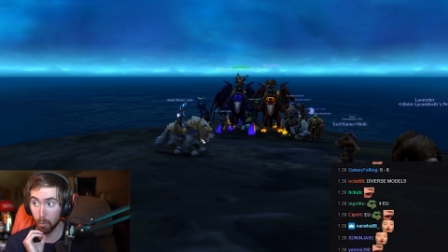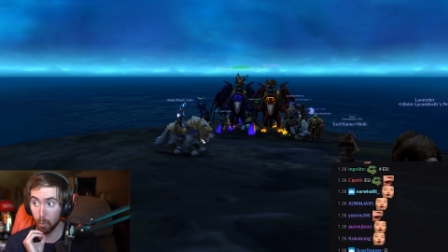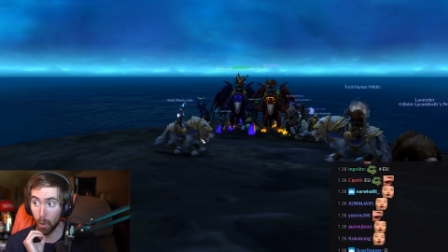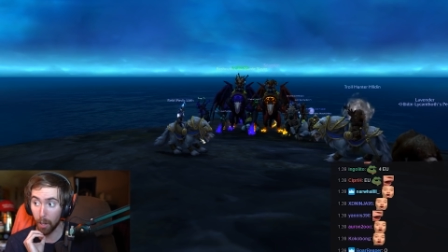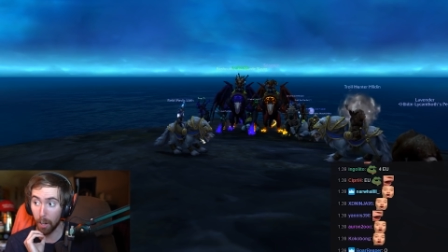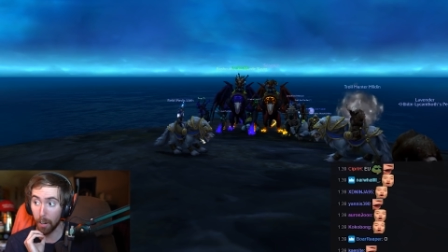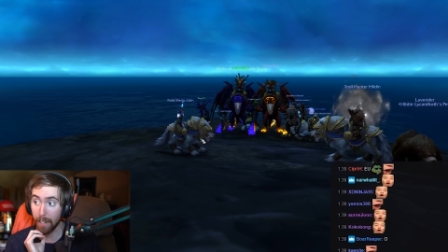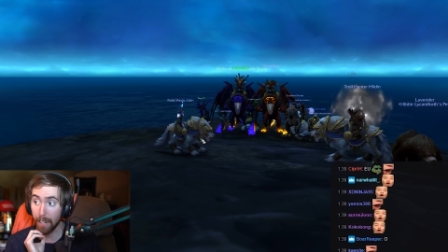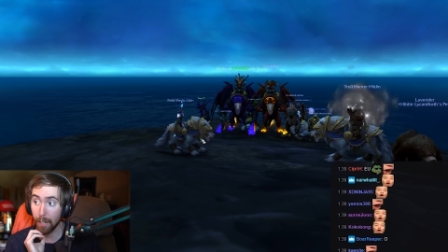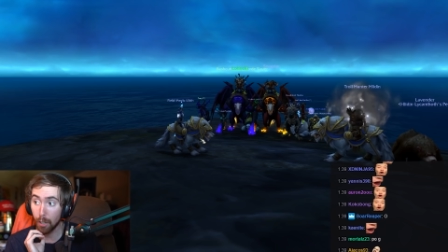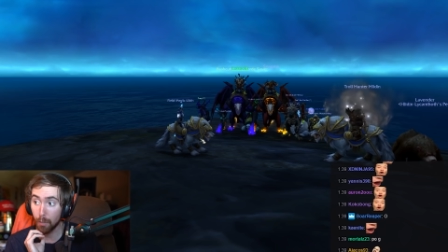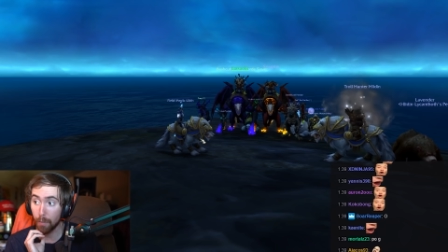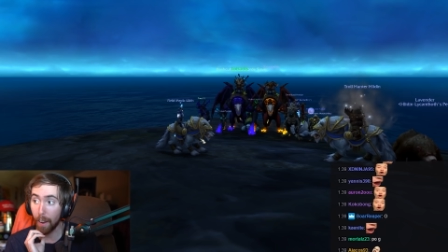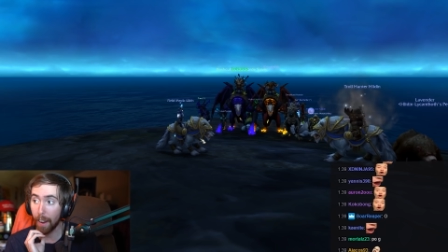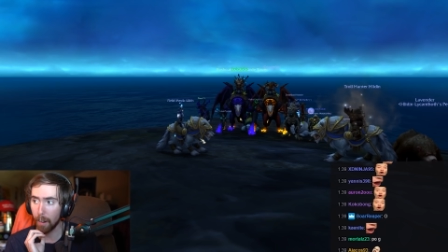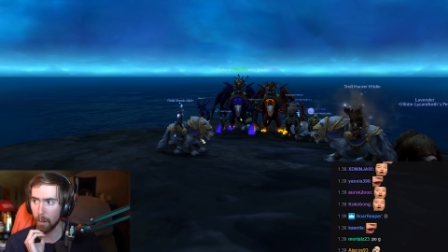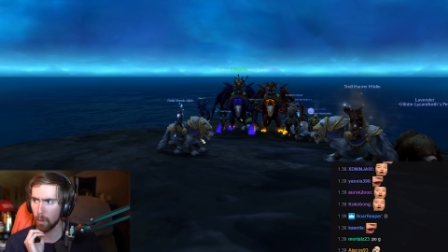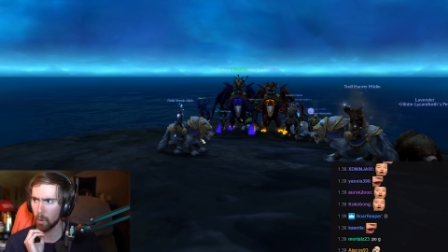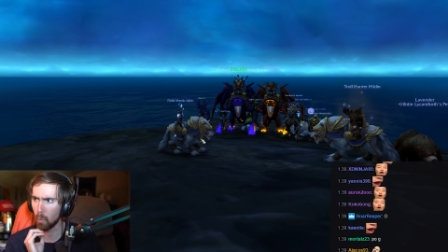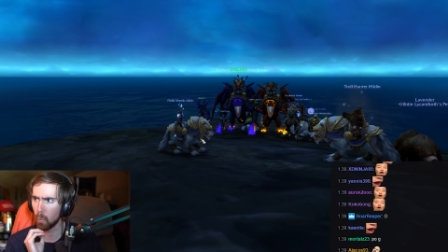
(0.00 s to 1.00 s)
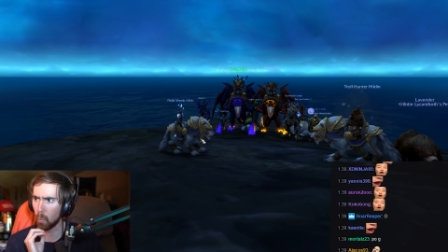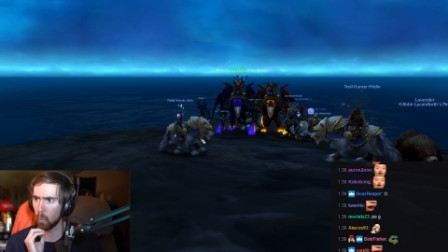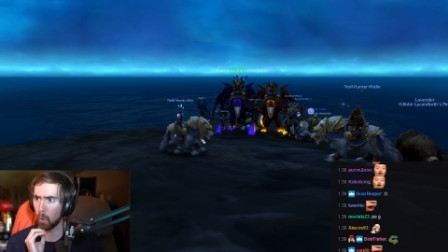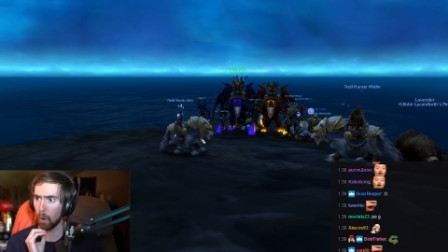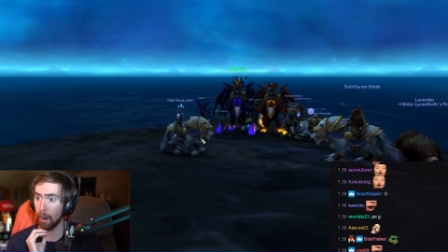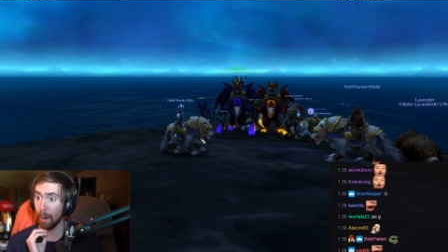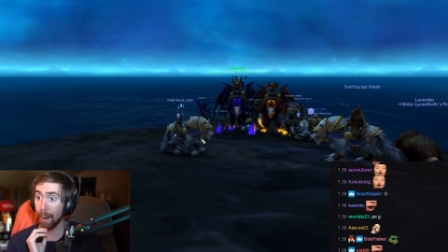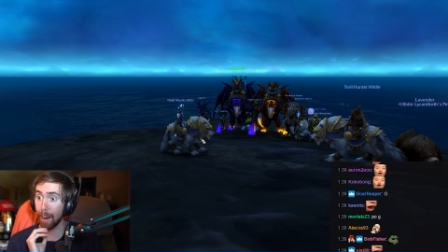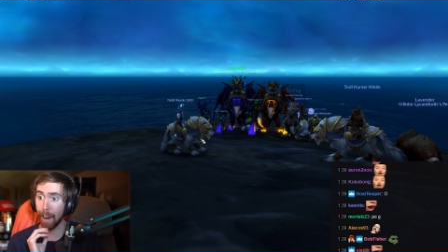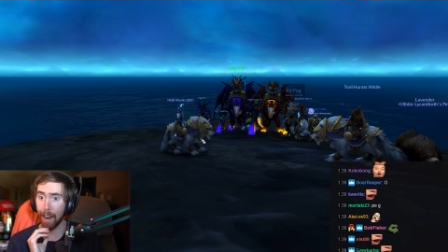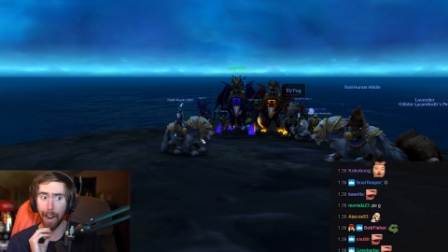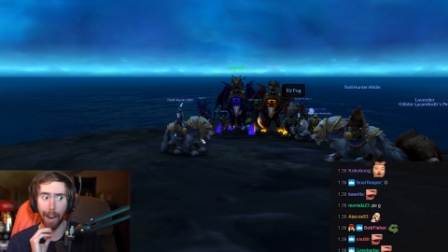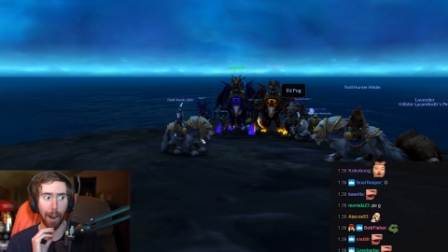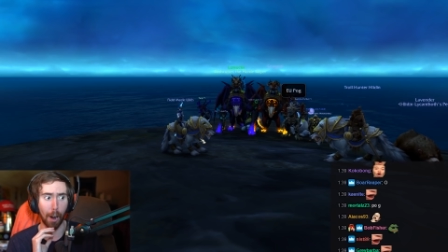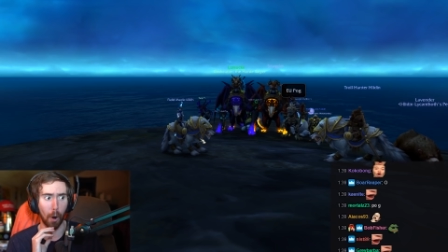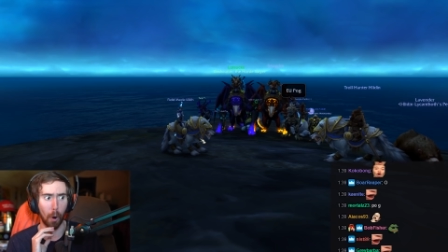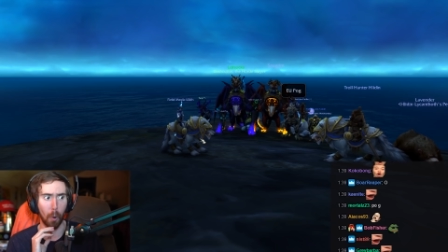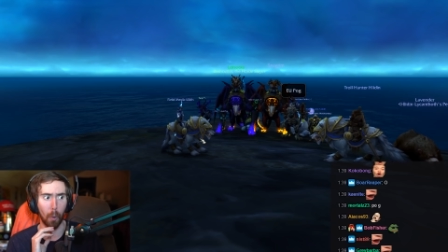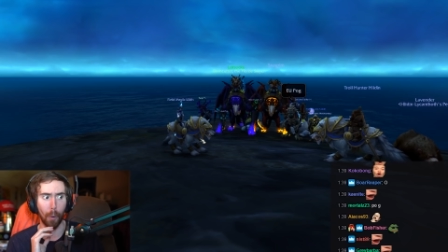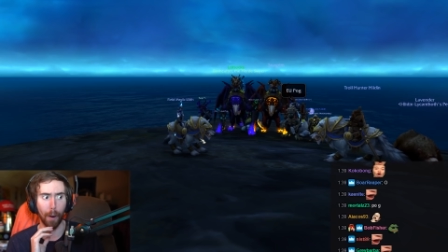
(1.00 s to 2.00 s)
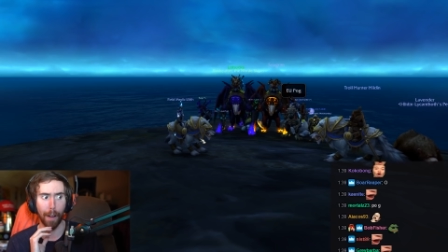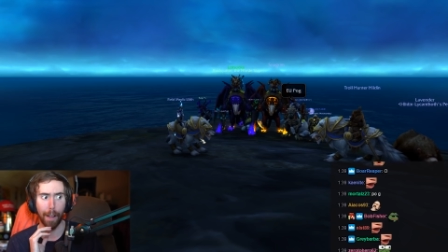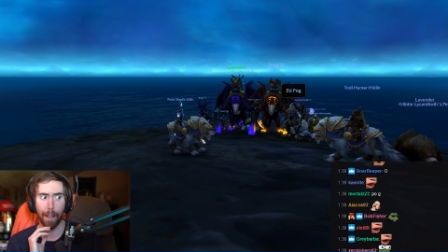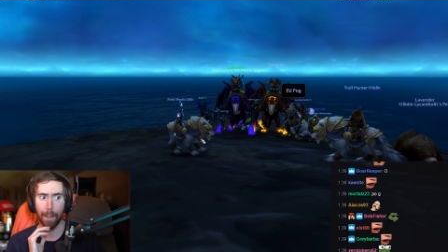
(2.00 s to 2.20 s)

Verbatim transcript: one on each fa- Wow!